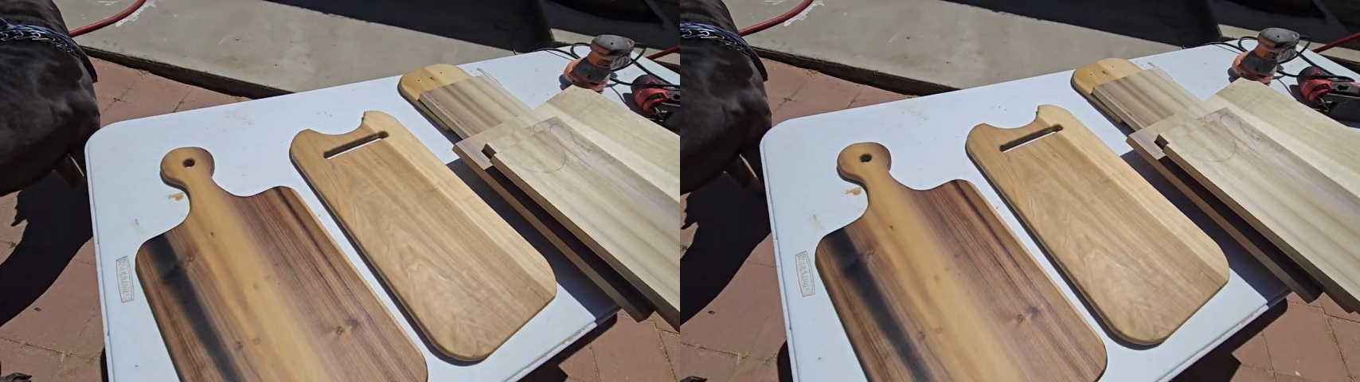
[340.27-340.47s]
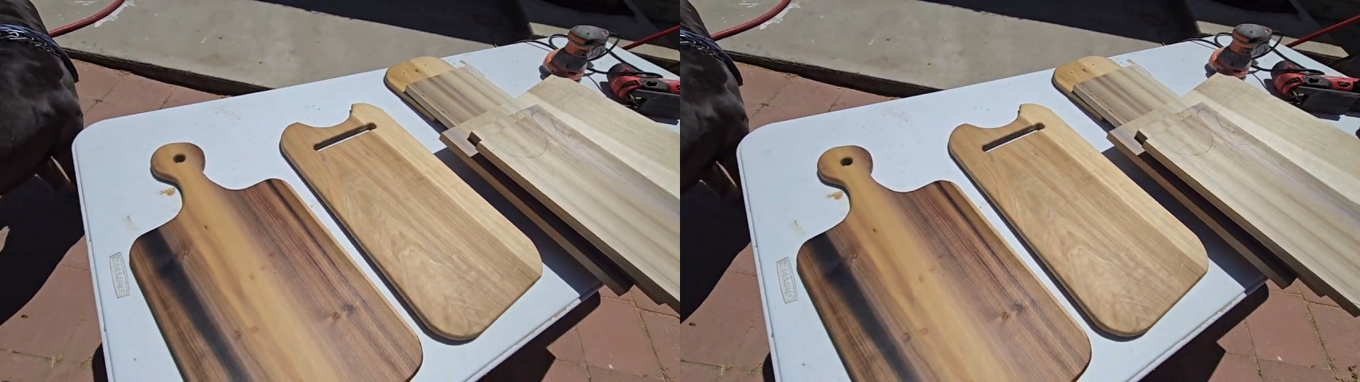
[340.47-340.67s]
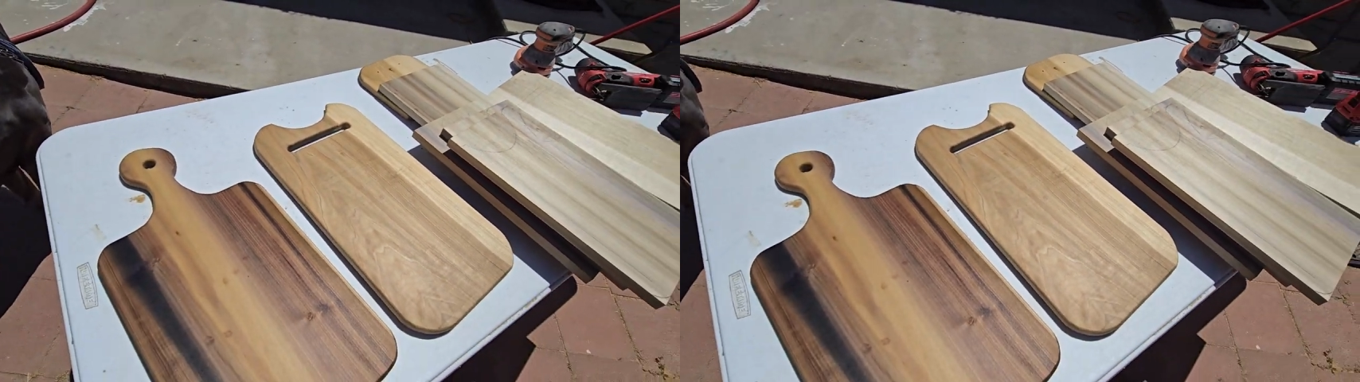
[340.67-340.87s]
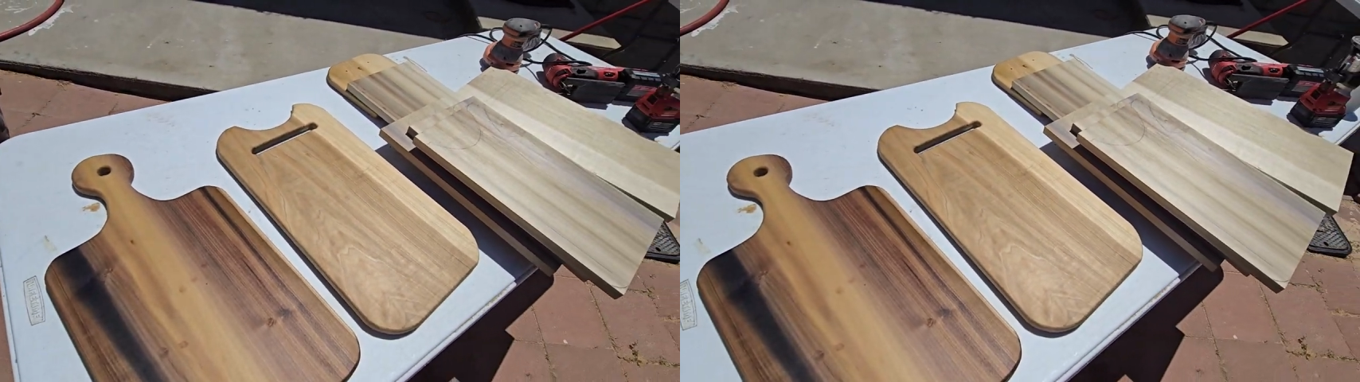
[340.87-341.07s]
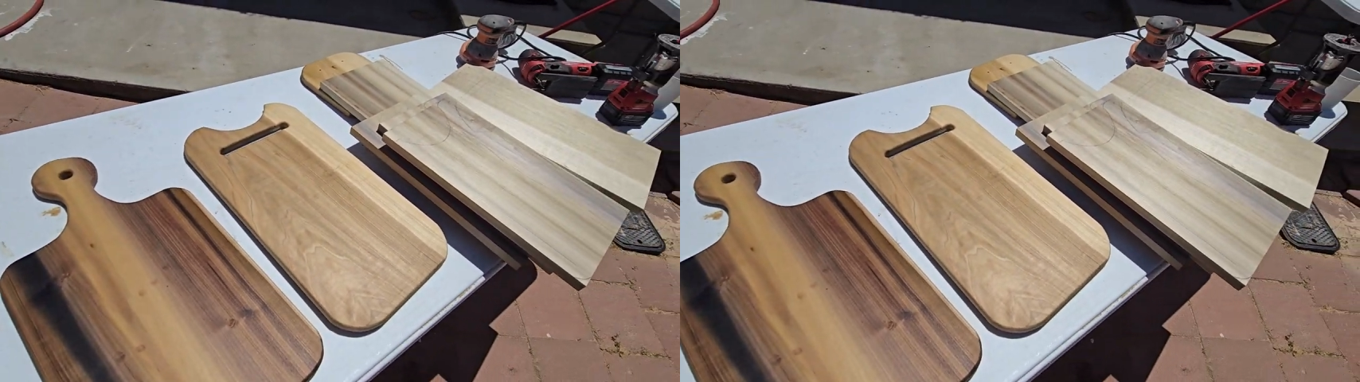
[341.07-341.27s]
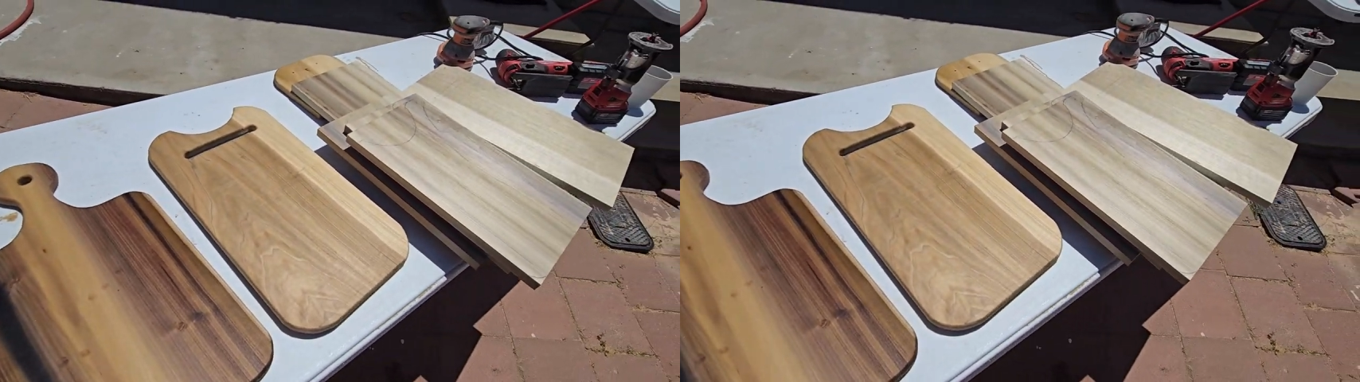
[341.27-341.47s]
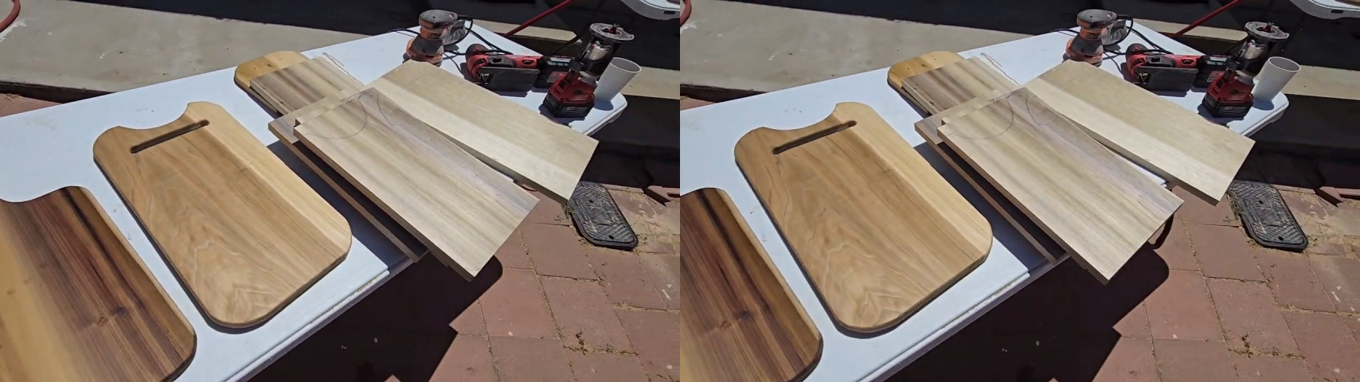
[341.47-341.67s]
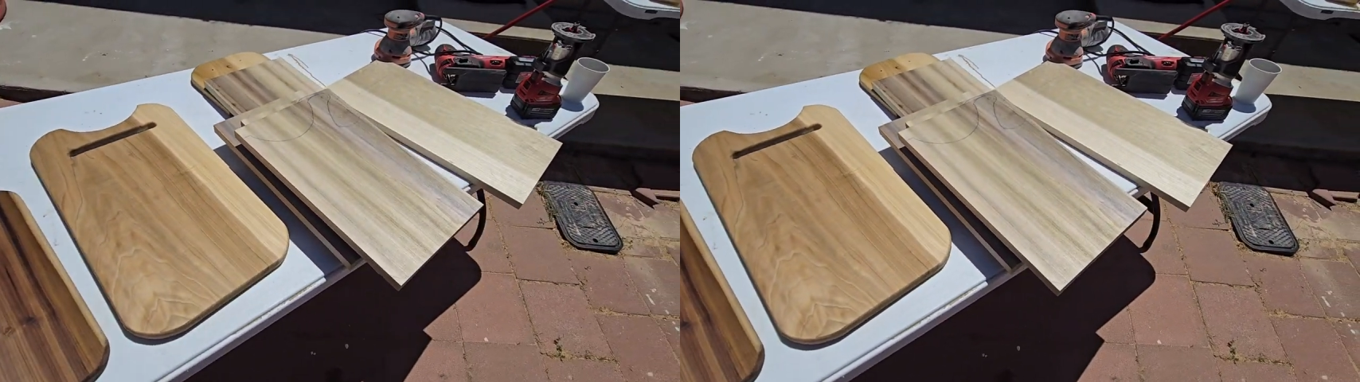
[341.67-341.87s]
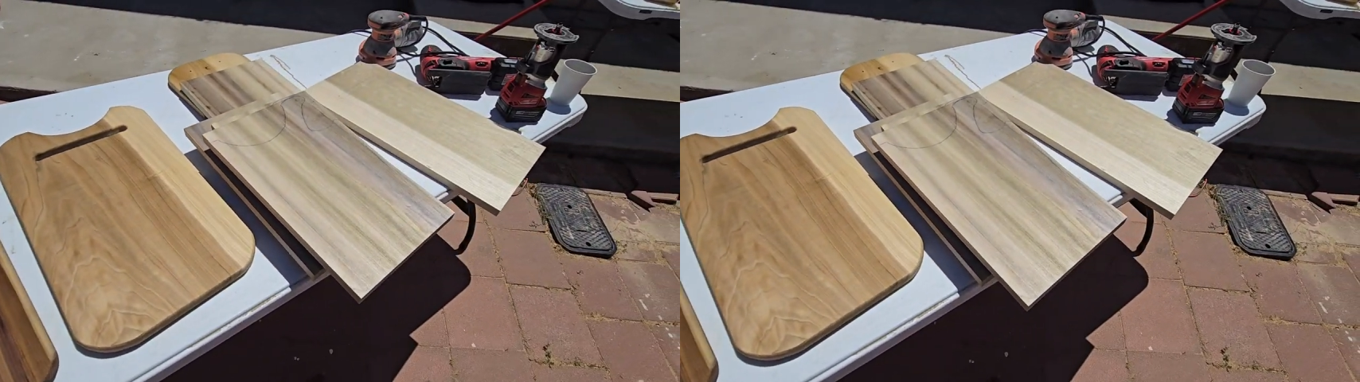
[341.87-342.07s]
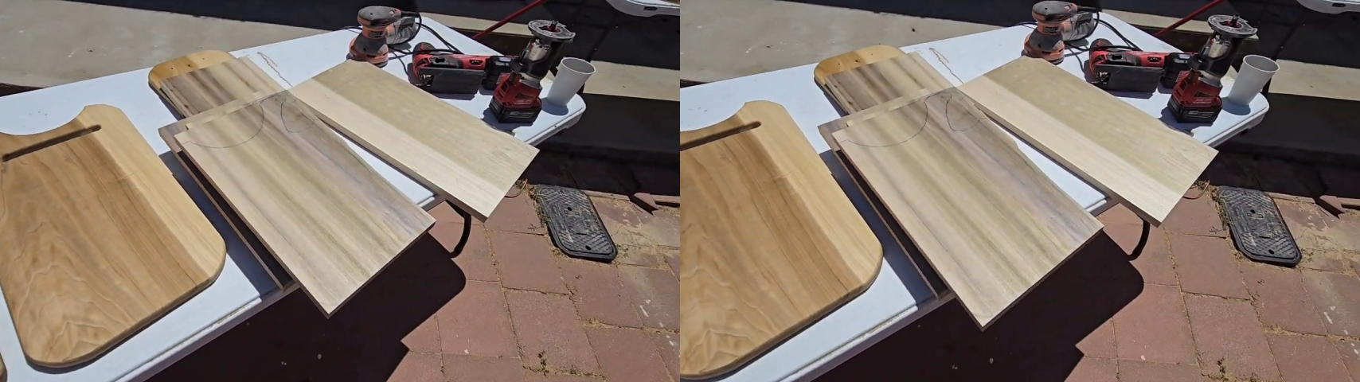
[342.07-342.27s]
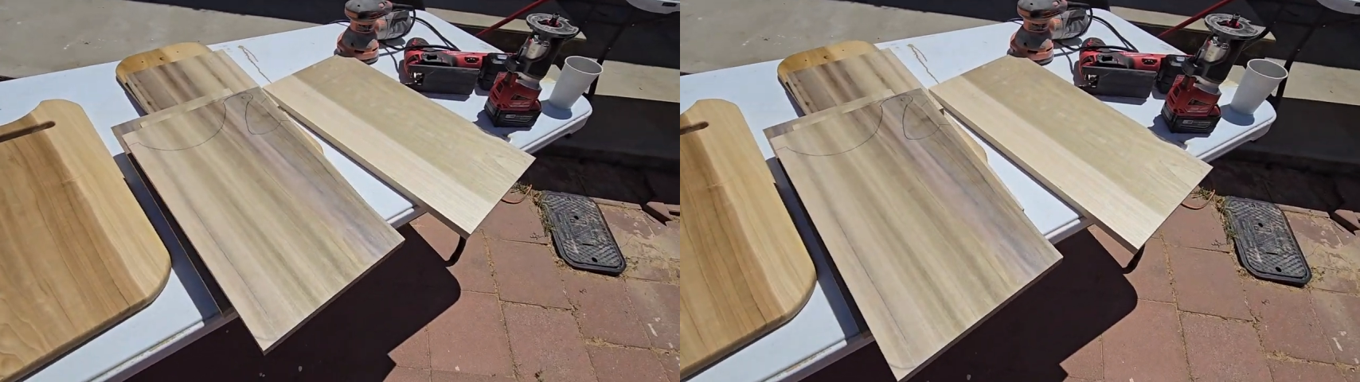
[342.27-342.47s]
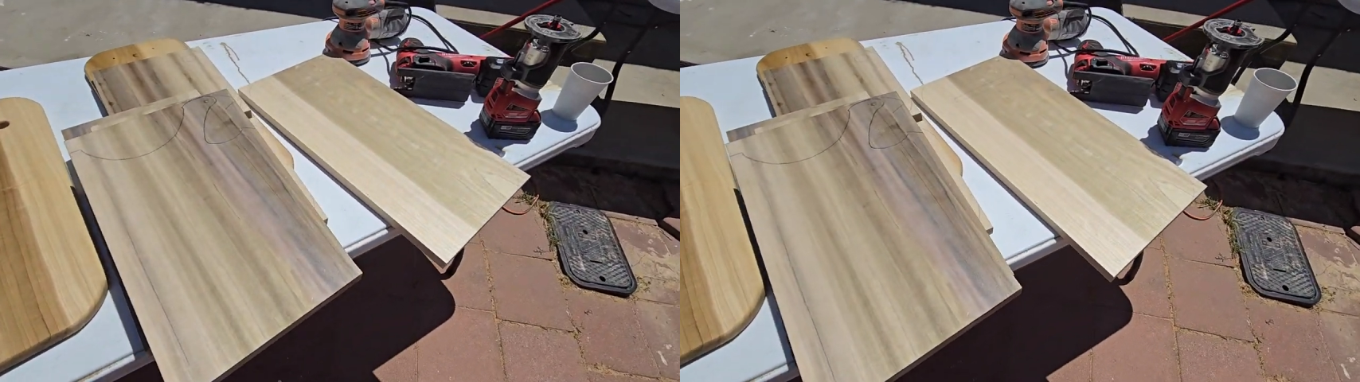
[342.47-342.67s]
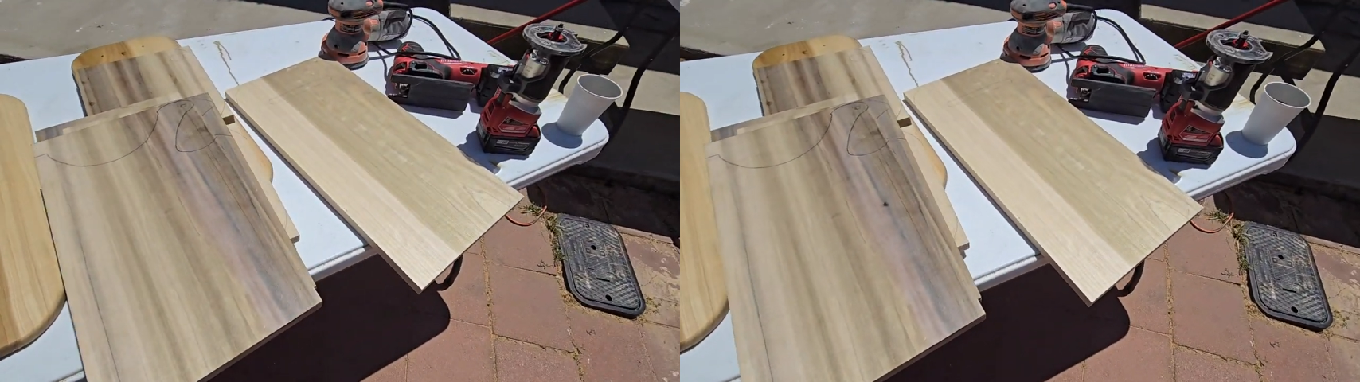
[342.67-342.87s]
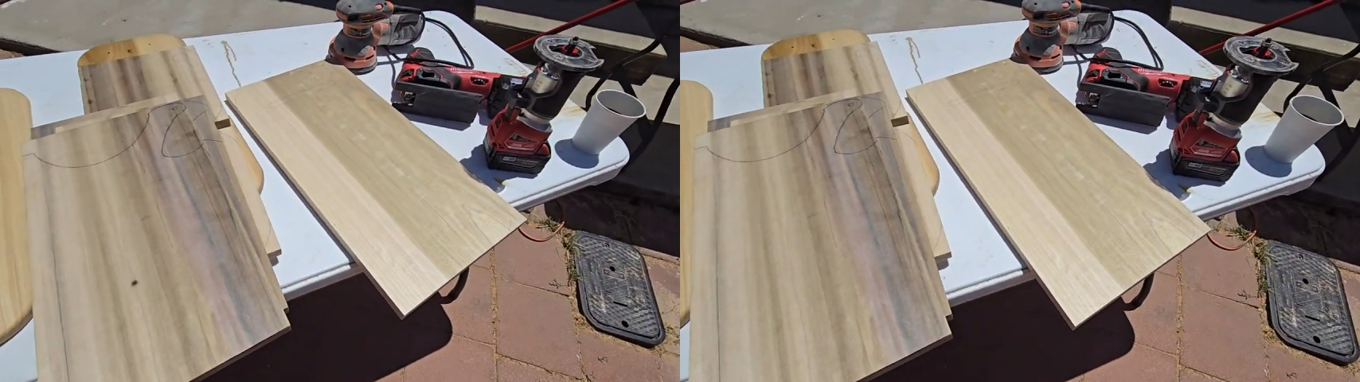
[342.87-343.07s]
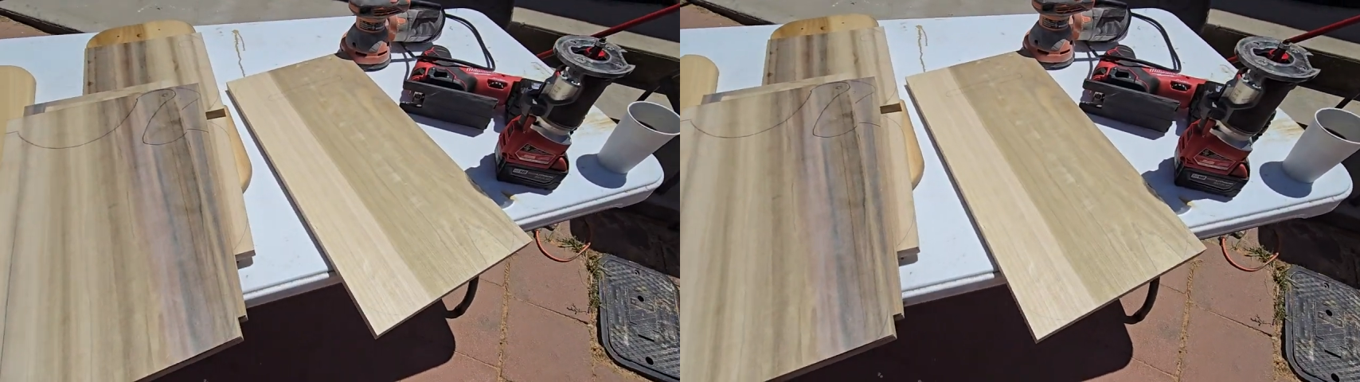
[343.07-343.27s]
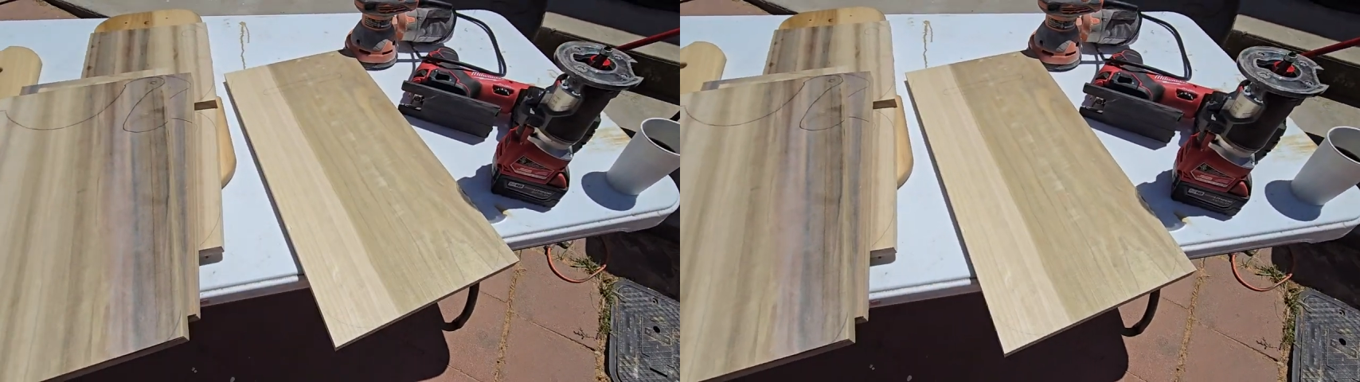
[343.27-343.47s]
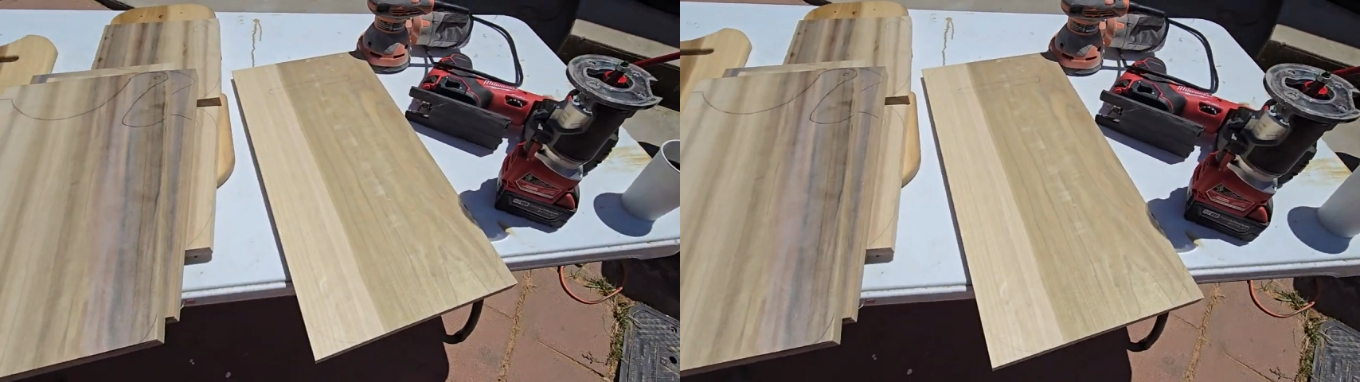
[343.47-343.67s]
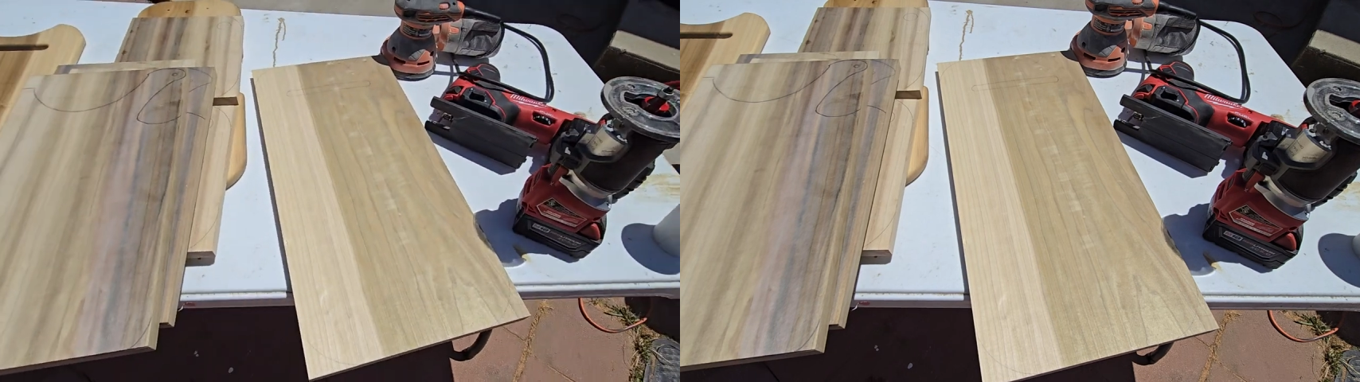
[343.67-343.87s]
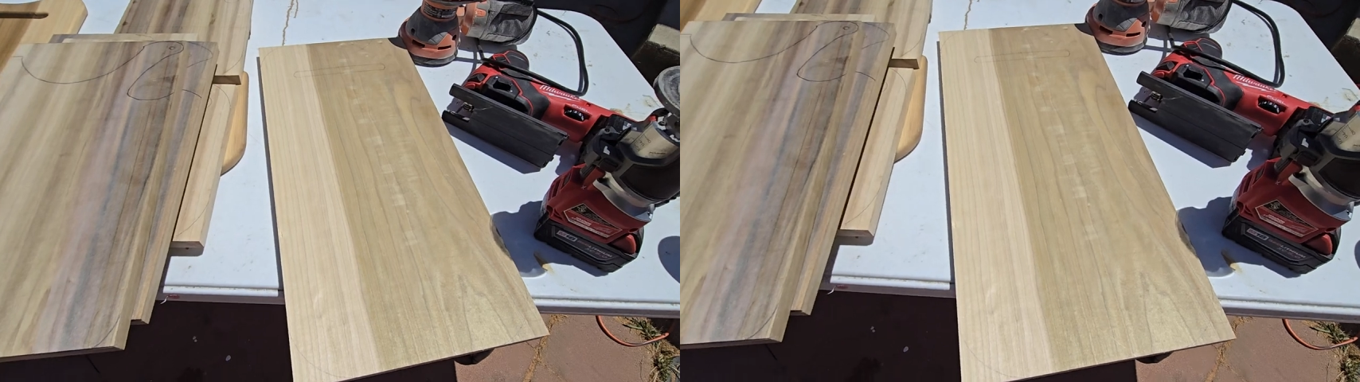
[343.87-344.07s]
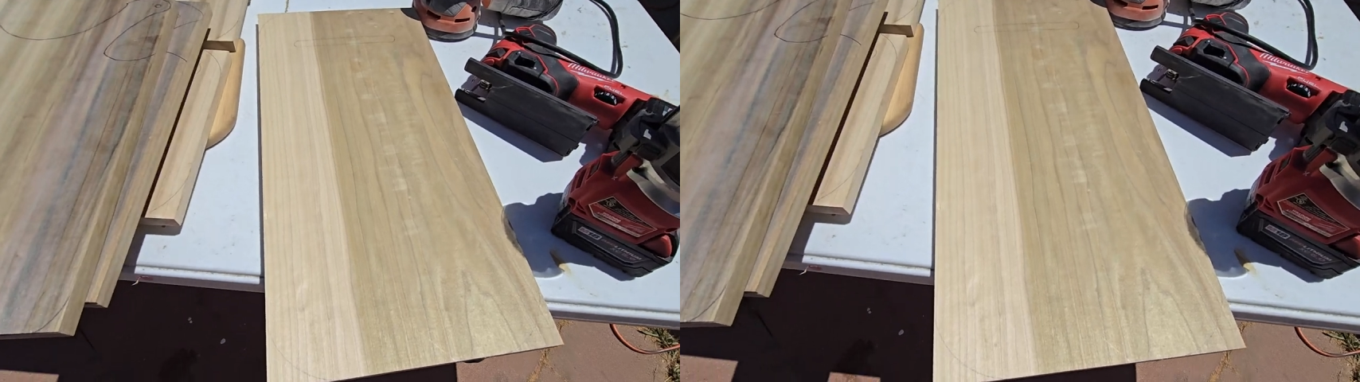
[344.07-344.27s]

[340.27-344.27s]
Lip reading: (no speaker visible)